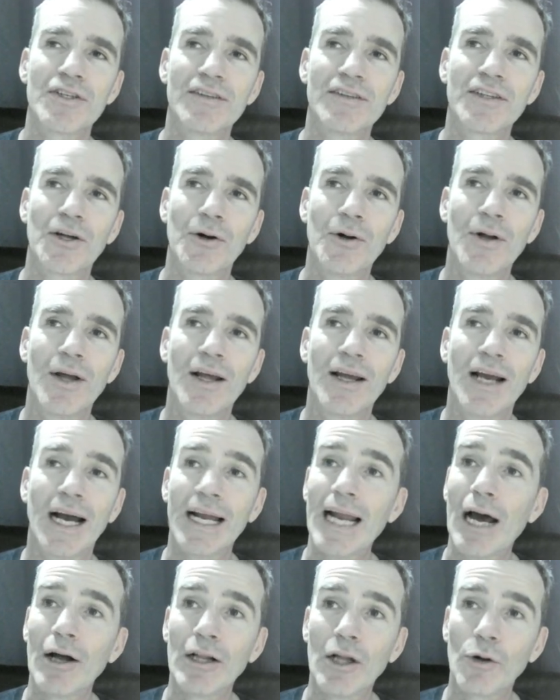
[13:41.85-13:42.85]
So, and
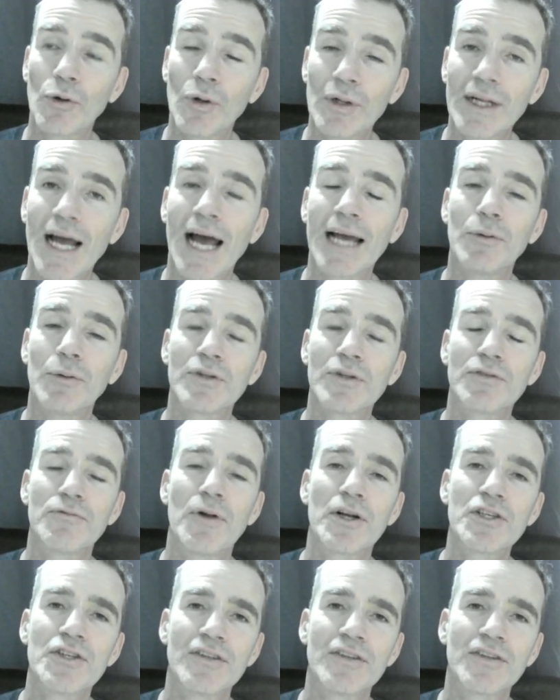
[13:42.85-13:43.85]
our local guide was
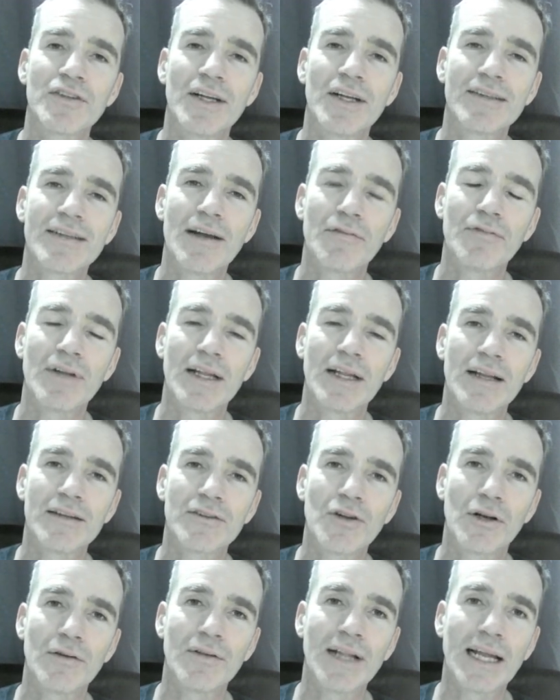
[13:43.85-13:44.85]
Russian, so it's definitely the
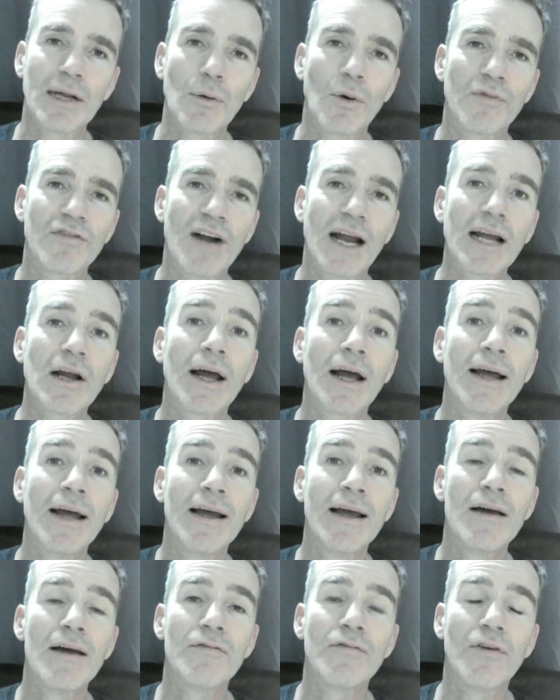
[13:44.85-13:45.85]
sort of lingua franca
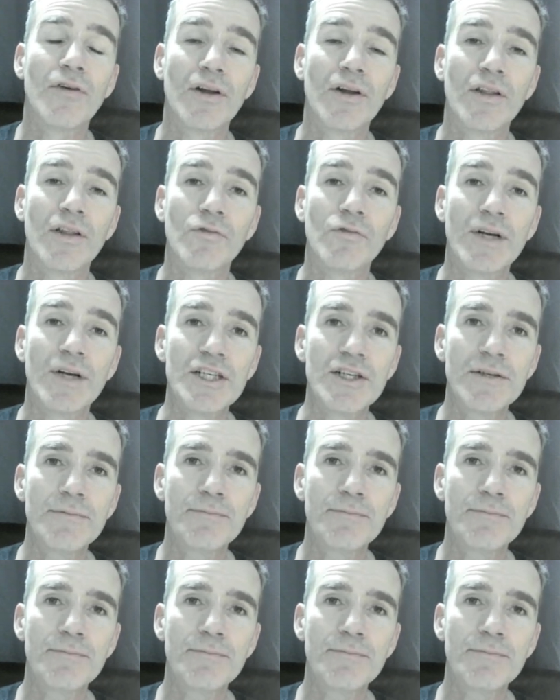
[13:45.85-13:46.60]
for the region.